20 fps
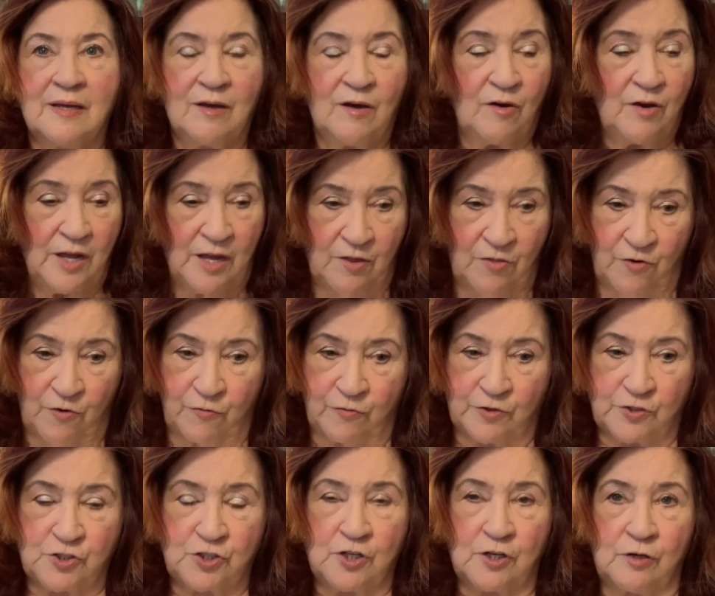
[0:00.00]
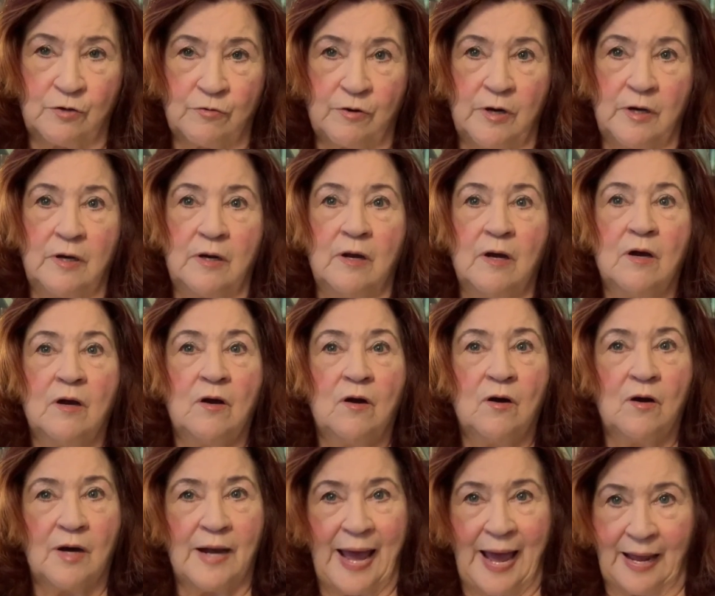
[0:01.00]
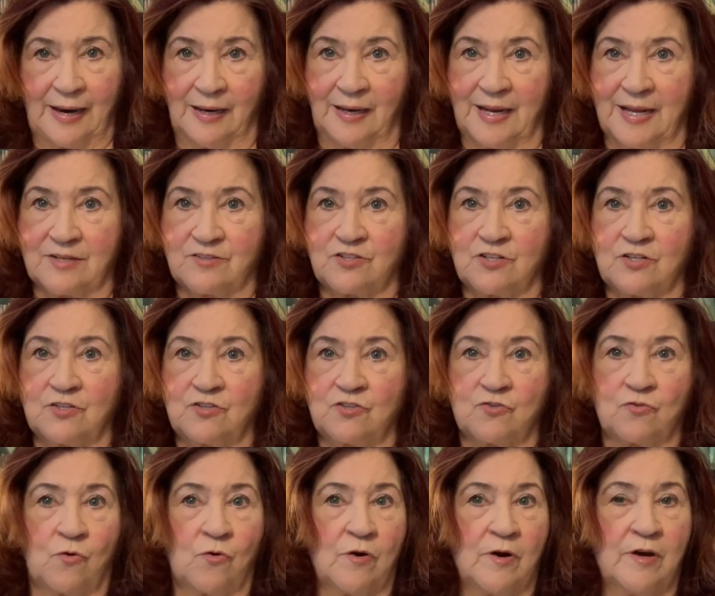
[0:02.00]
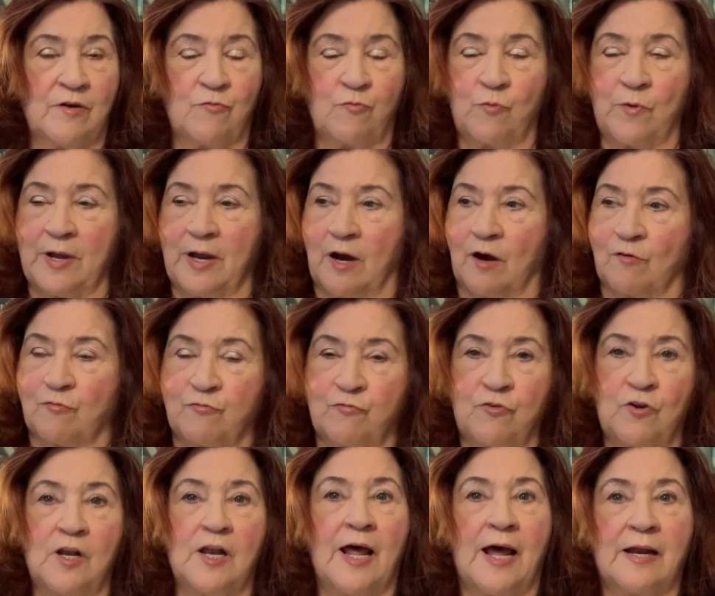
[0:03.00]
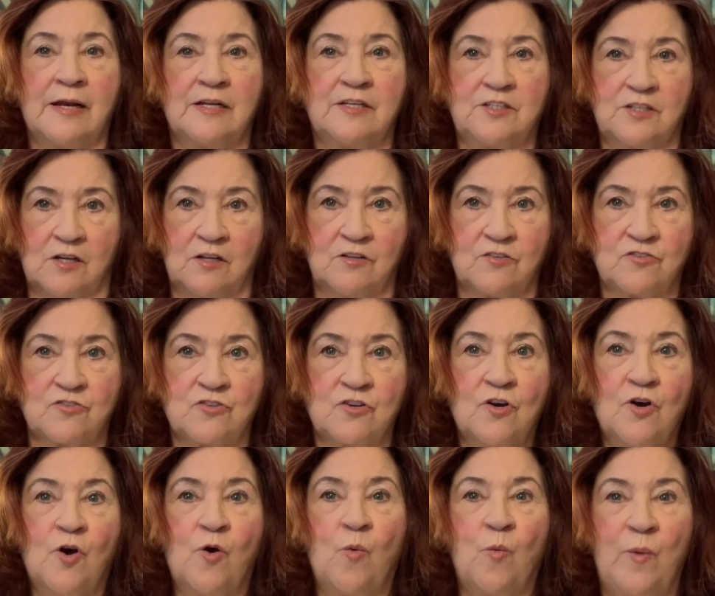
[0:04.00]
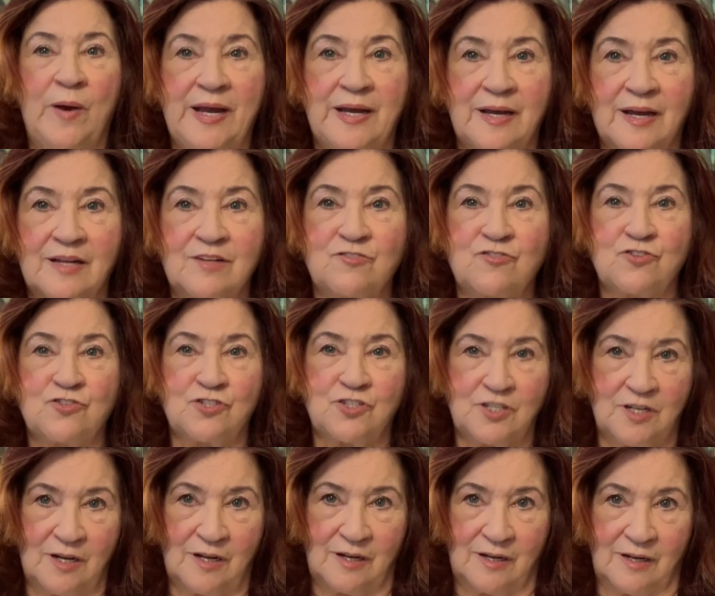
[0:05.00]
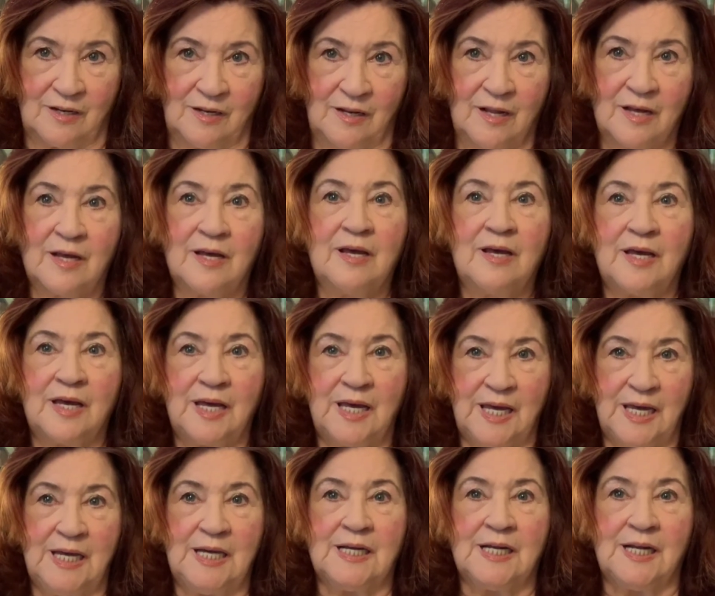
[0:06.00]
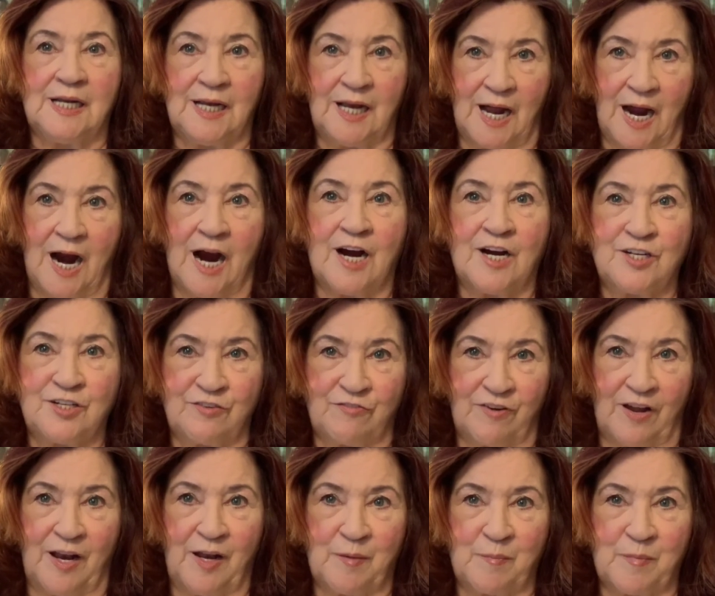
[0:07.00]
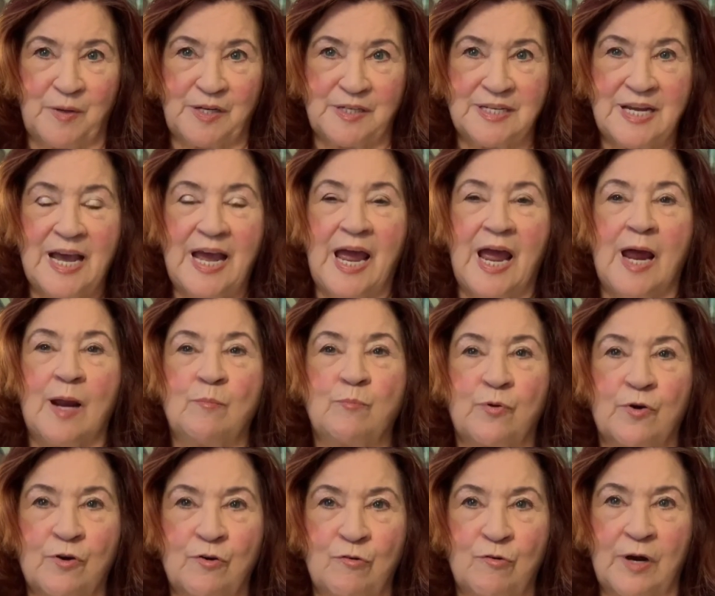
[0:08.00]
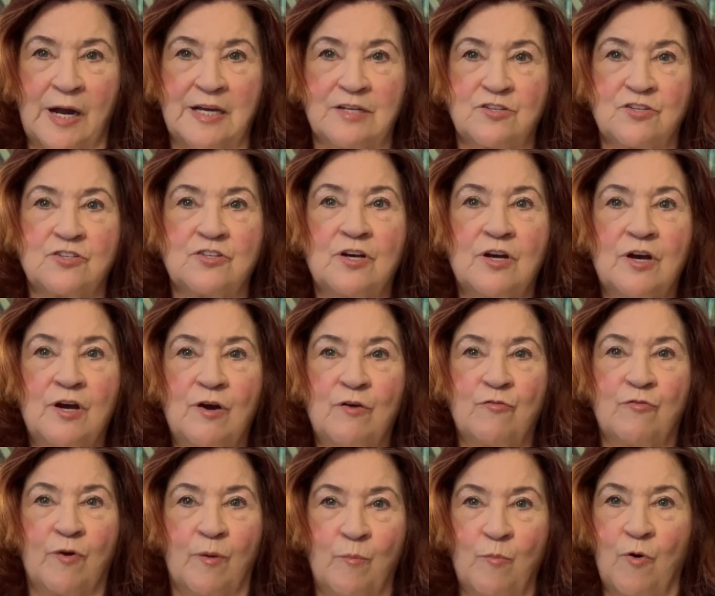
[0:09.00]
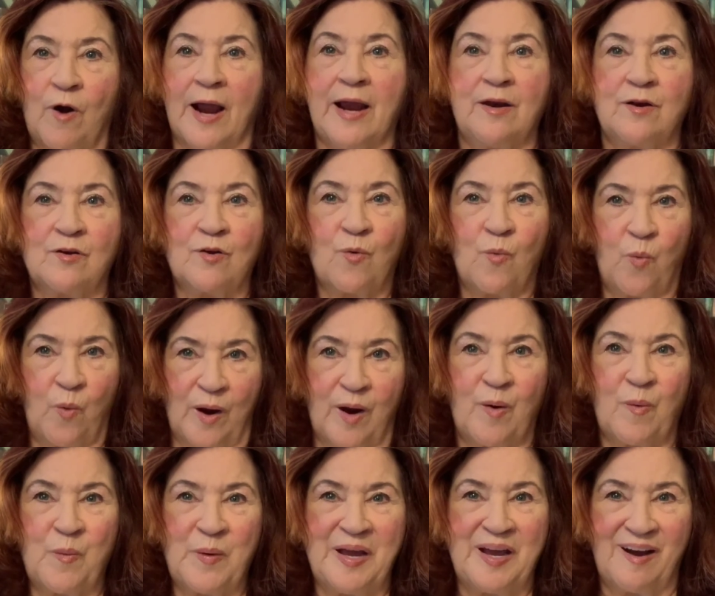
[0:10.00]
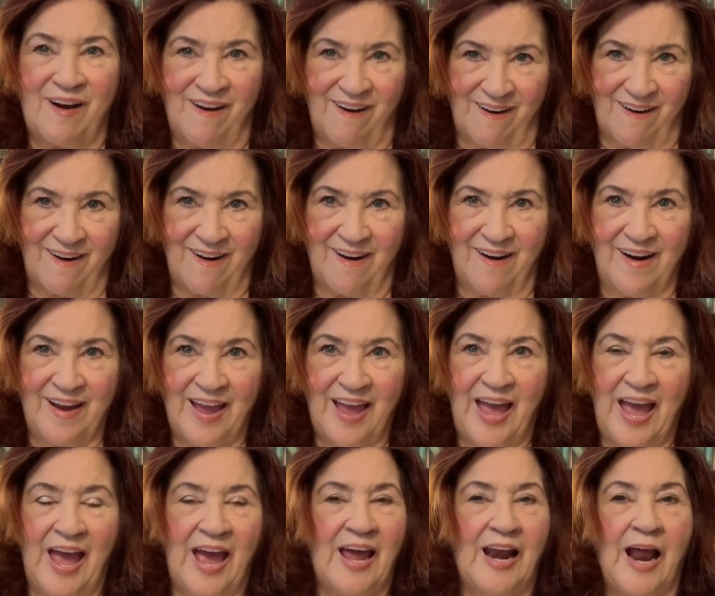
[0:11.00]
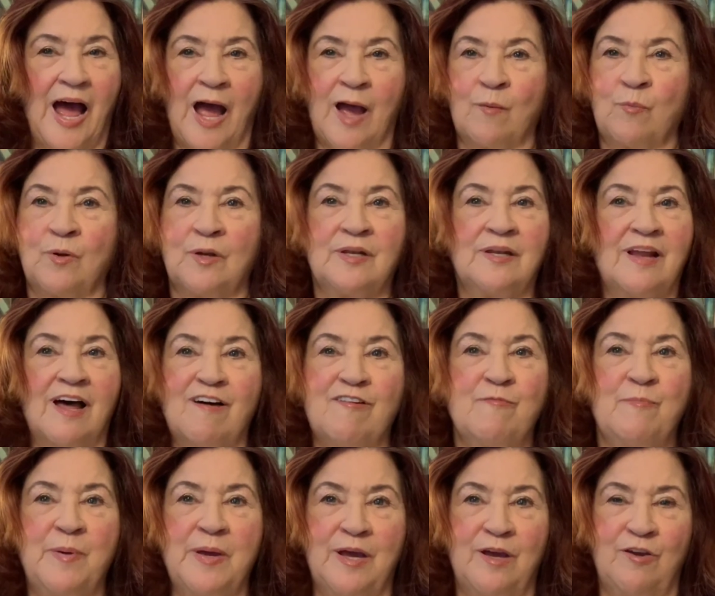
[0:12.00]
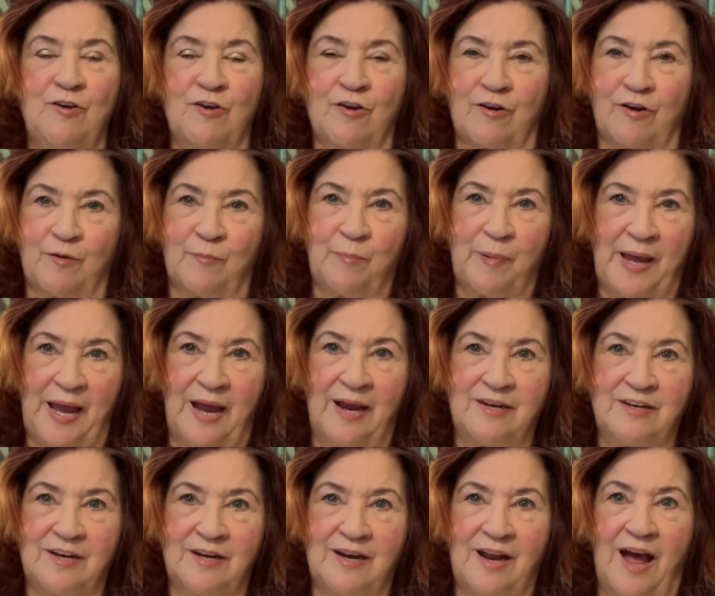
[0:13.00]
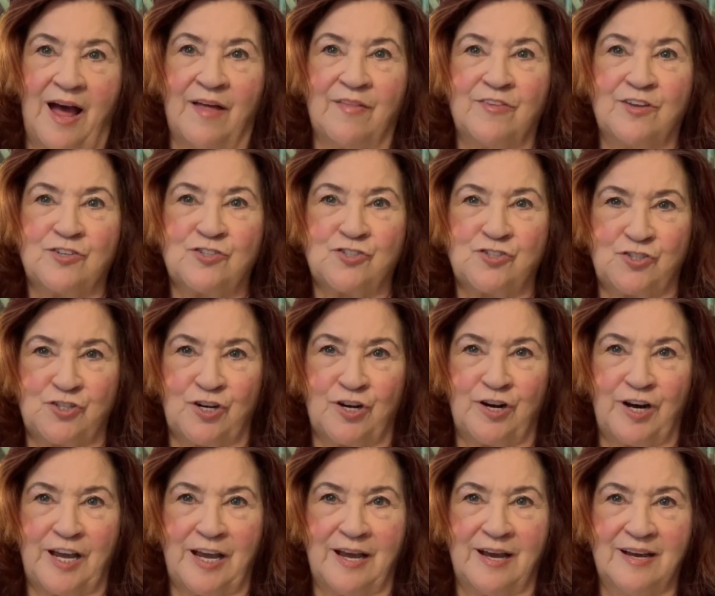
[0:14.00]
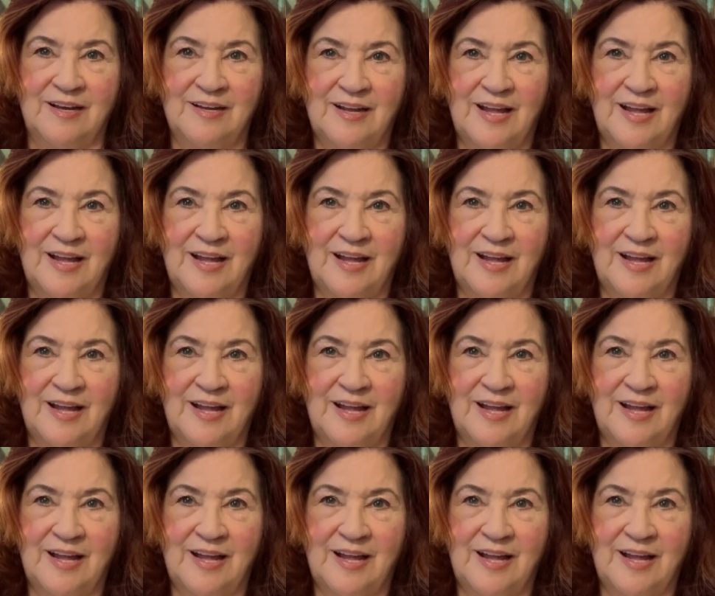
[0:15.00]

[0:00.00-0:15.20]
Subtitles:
either for children, adolescents, or if we are full-on adults, we can still heal our development and progress from right where we are. And I will love being your companion on this journey.